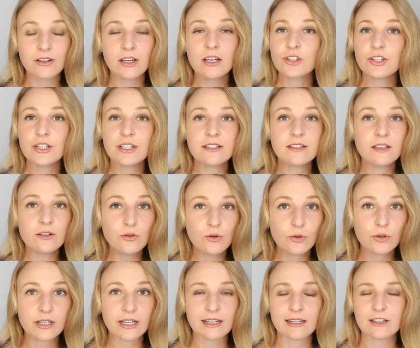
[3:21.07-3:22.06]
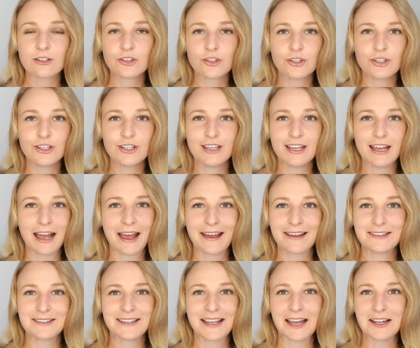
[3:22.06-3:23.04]
She is annoyed. She
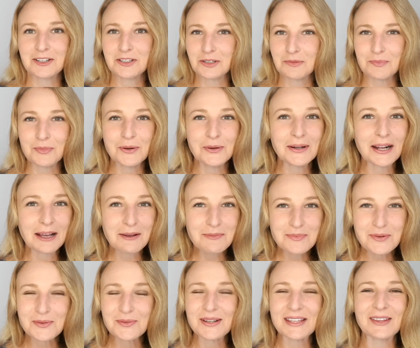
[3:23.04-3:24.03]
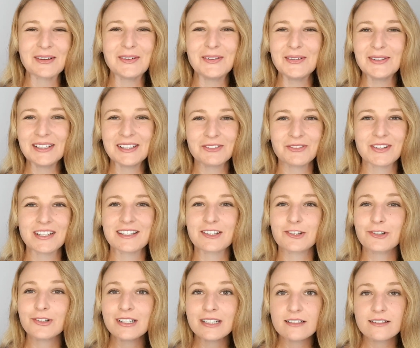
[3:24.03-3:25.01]
has had to put up with all of his
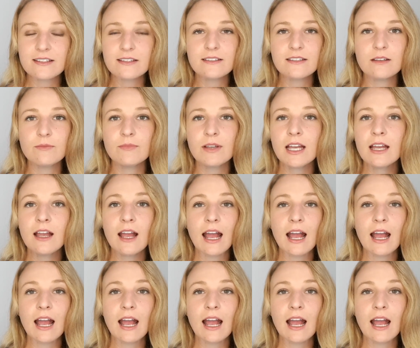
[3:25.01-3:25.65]
criticism